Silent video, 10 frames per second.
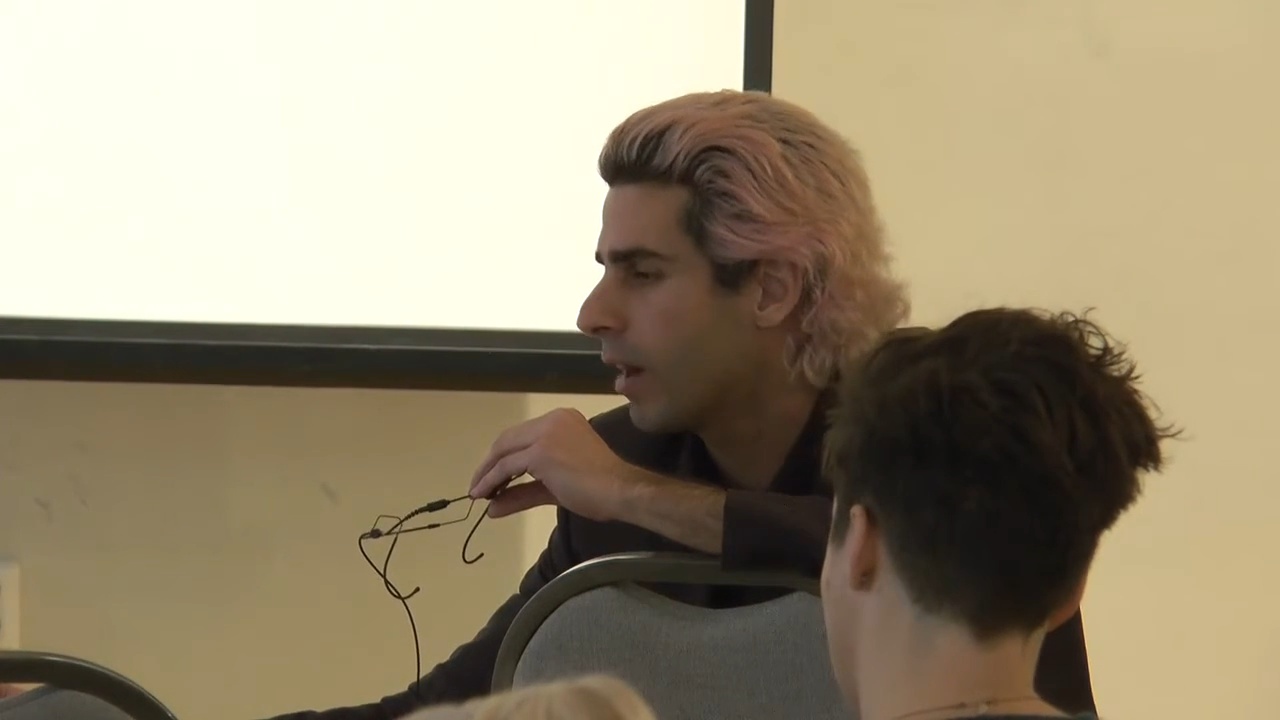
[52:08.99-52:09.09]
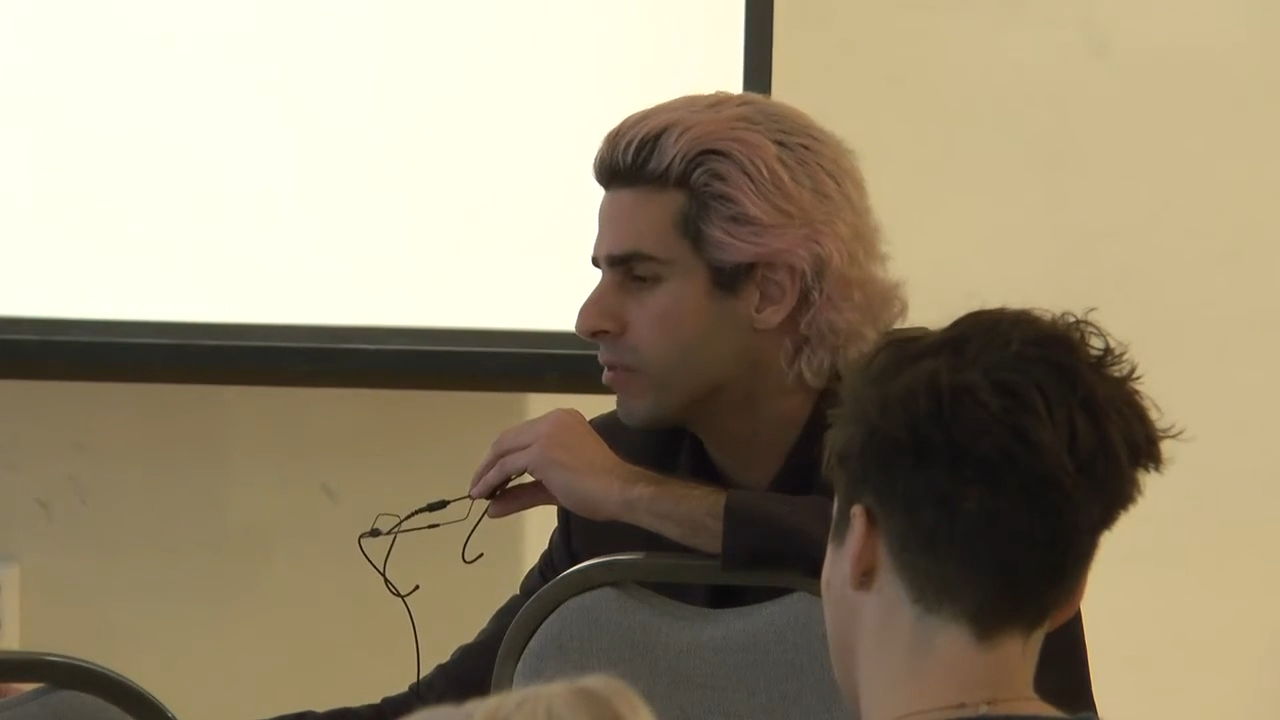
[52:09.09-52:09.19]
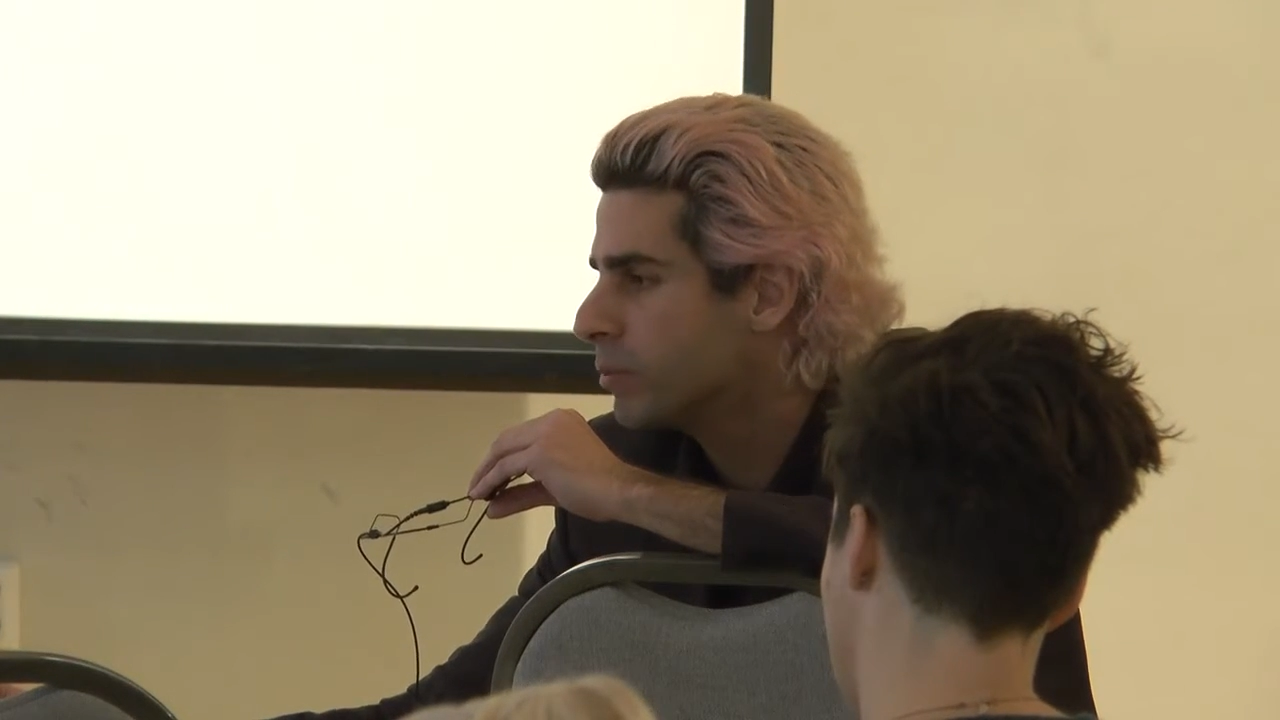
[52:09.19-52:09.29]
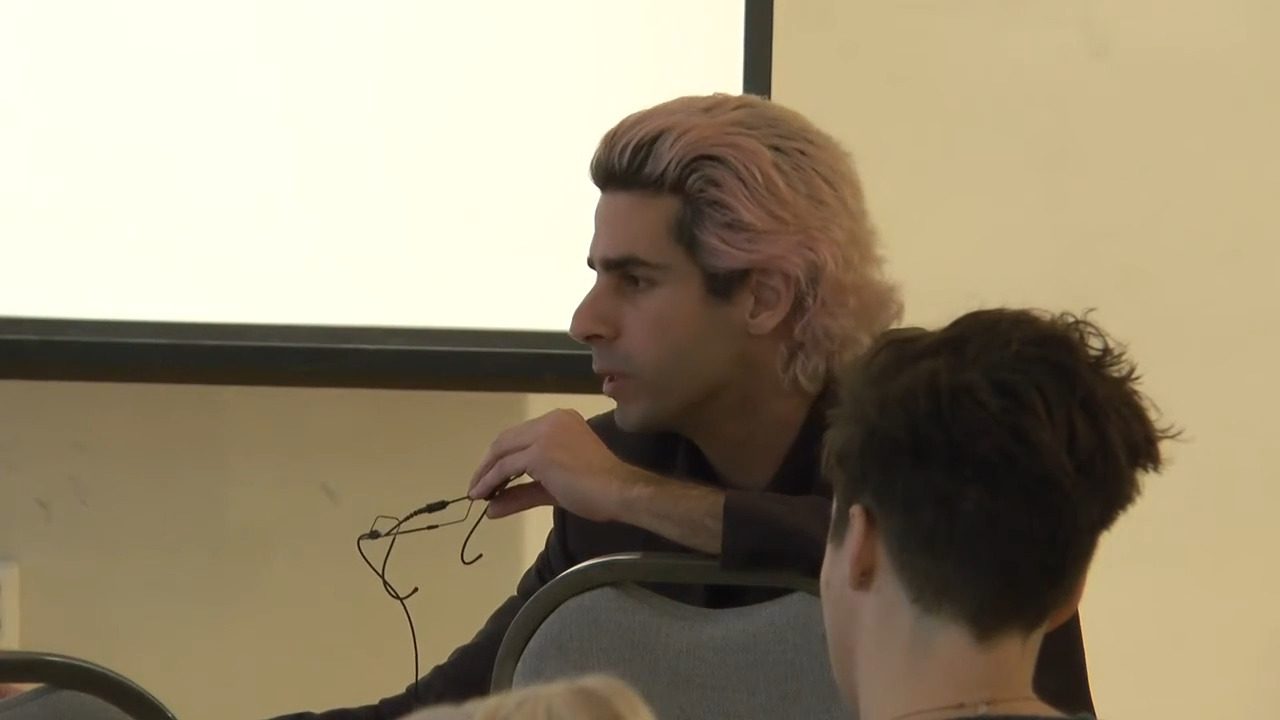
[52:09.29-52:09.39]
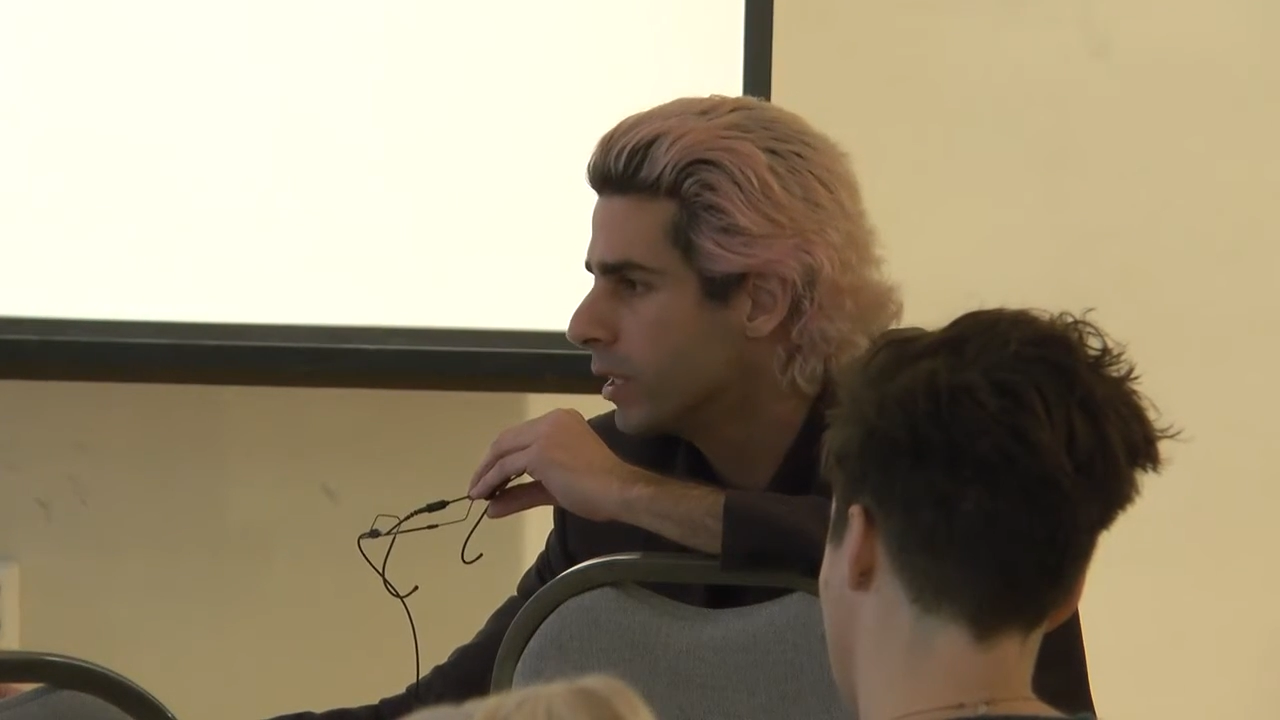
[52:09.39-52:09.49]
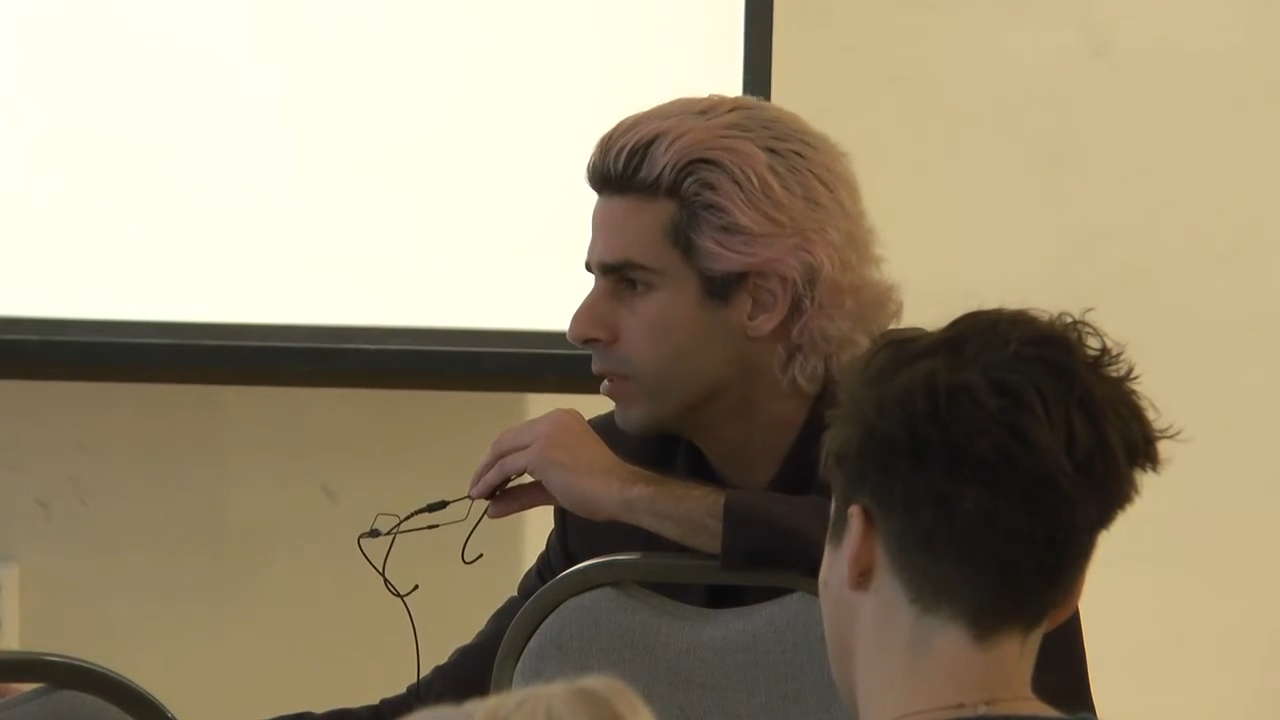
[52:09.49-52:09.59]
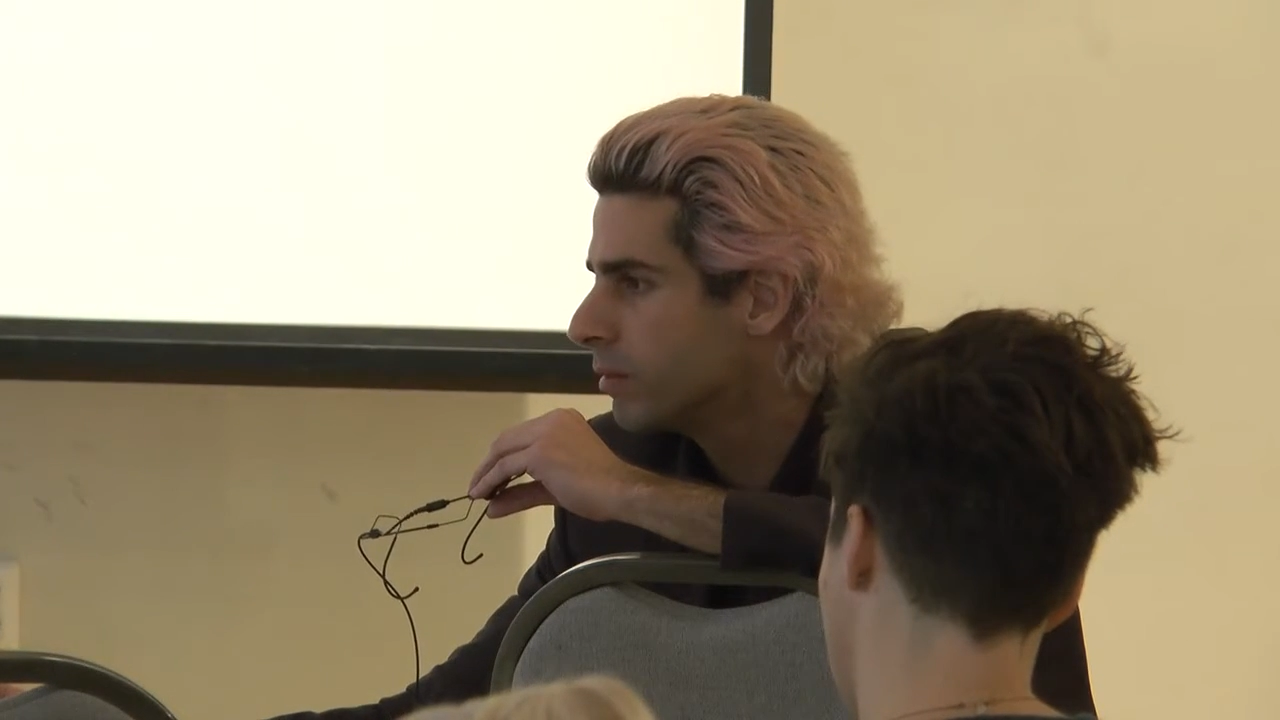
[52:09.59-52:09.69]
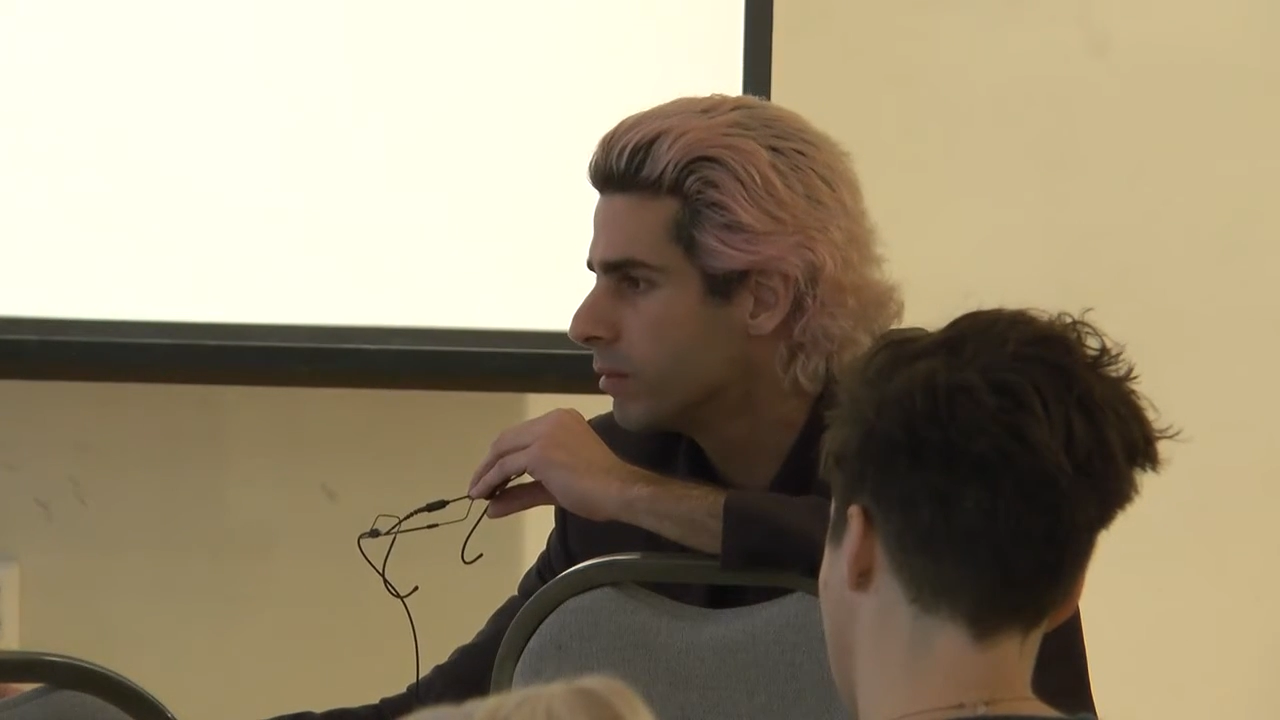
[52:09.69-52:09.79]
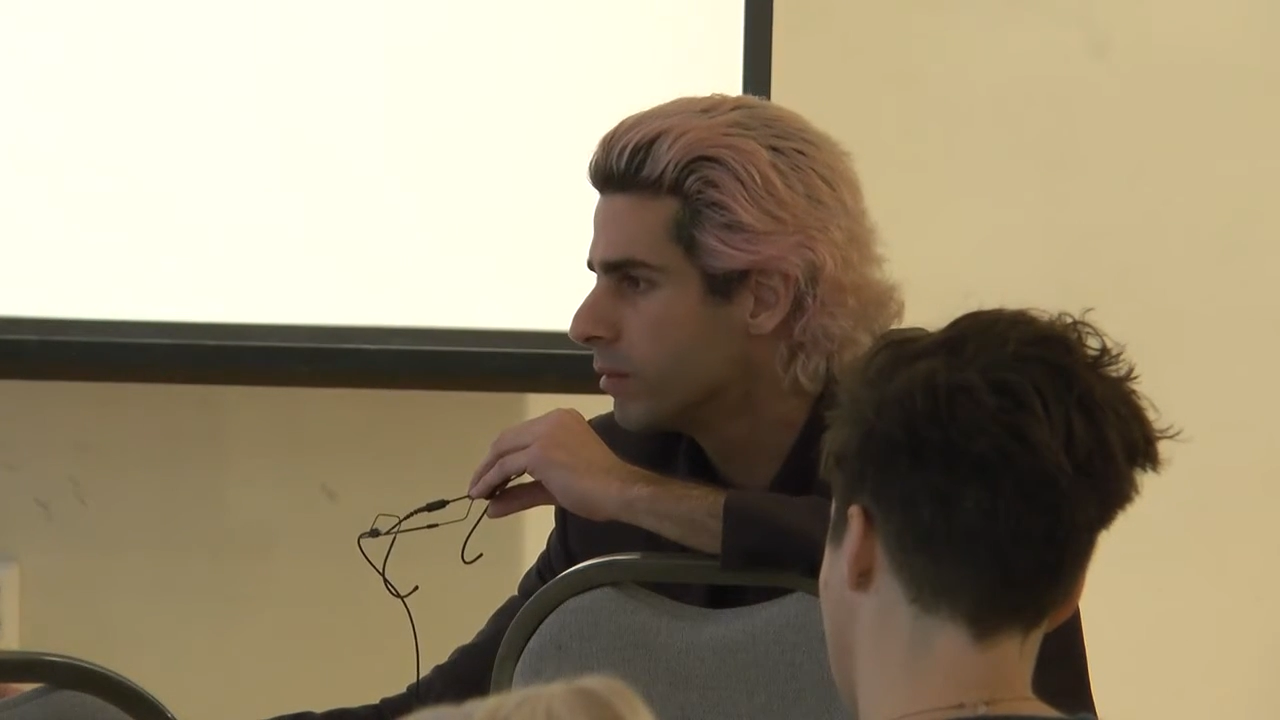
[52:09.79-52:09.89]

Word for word: have to be